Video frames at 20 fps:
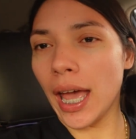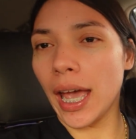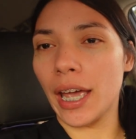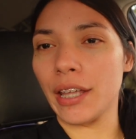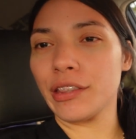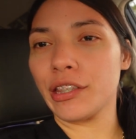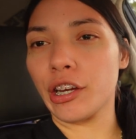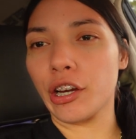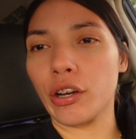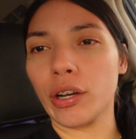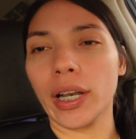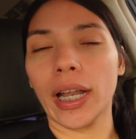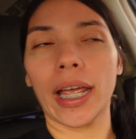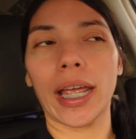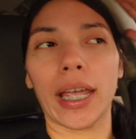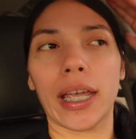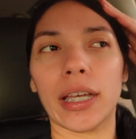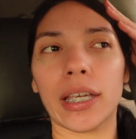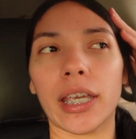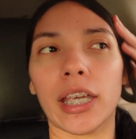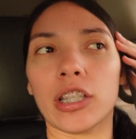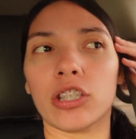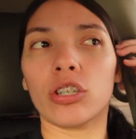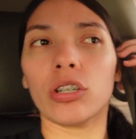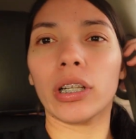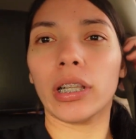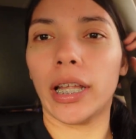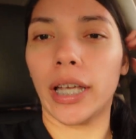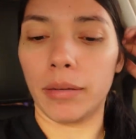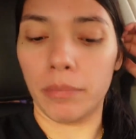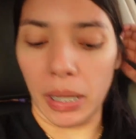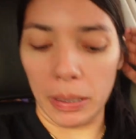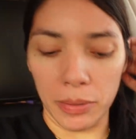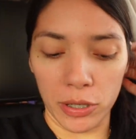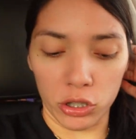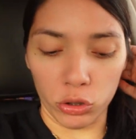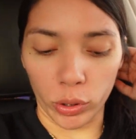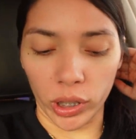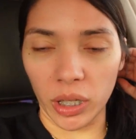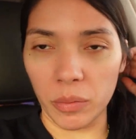And they're like, it took like maybe
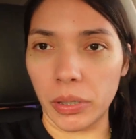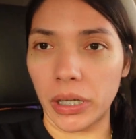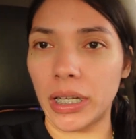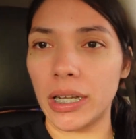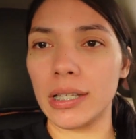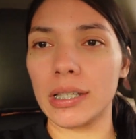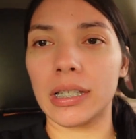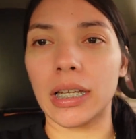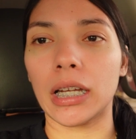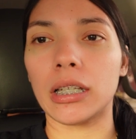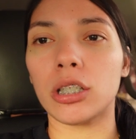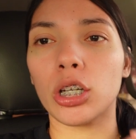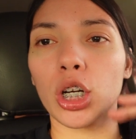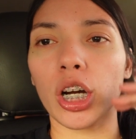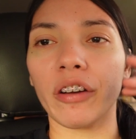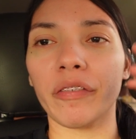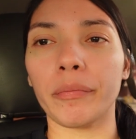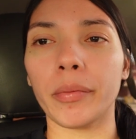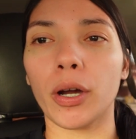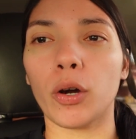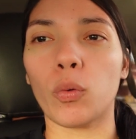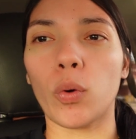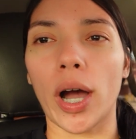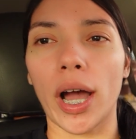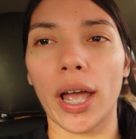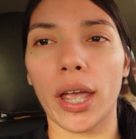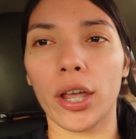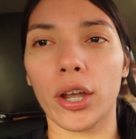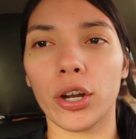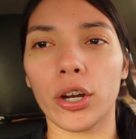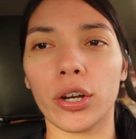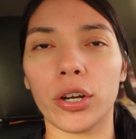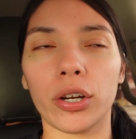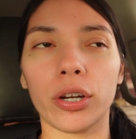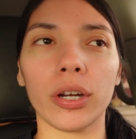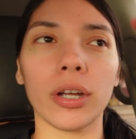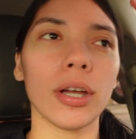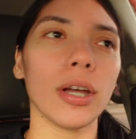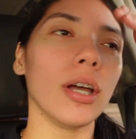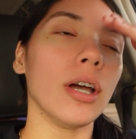20 minutes. They took off my
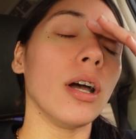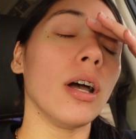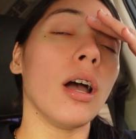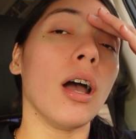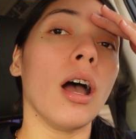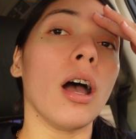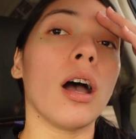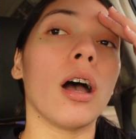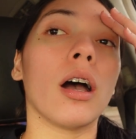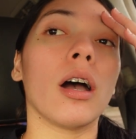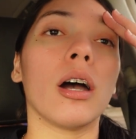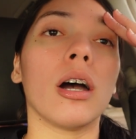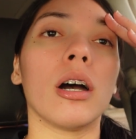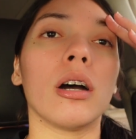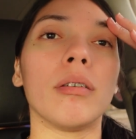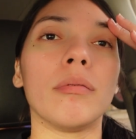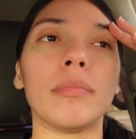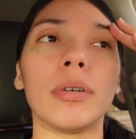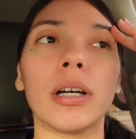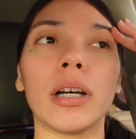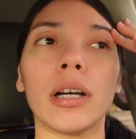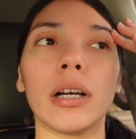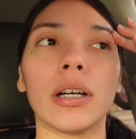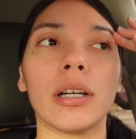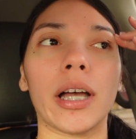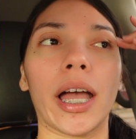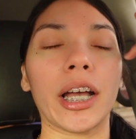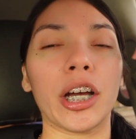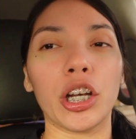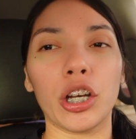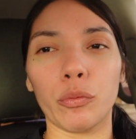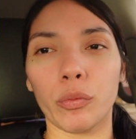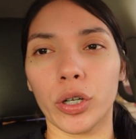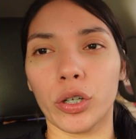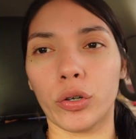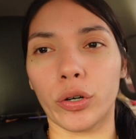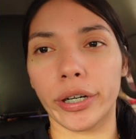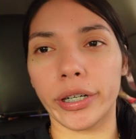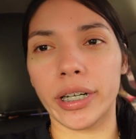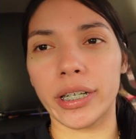wire. I couldn't
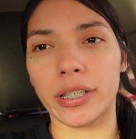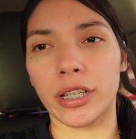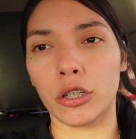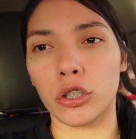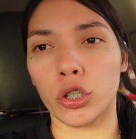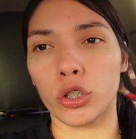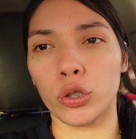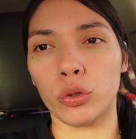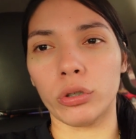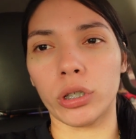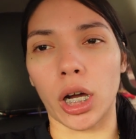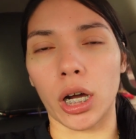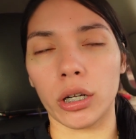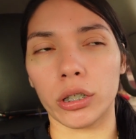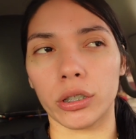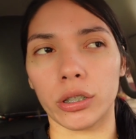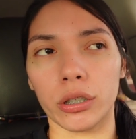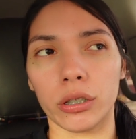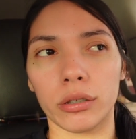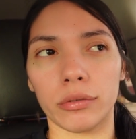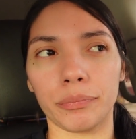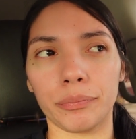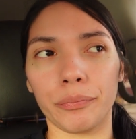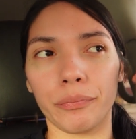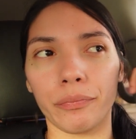record because there's a new doctor.